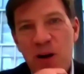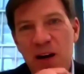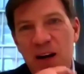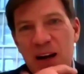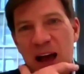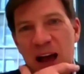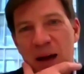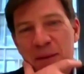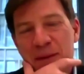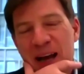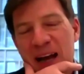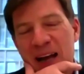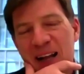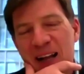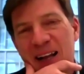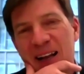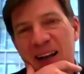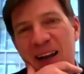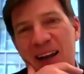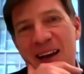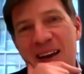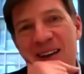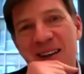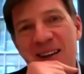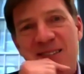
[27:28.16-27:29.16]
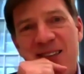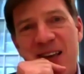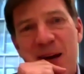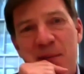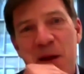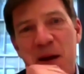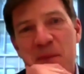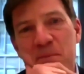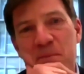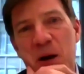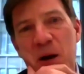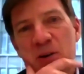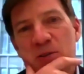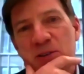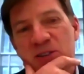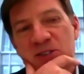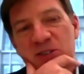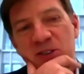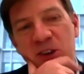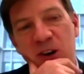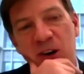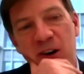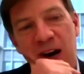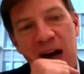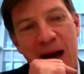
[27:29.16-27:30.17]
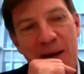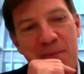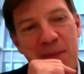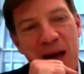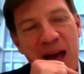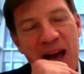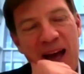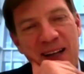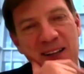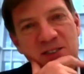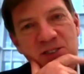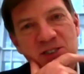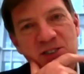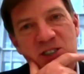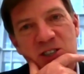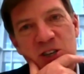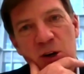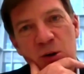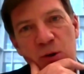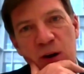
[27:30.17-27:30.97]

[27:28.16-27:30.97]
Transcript: Stuart. Liz, I mean, both Saurabh and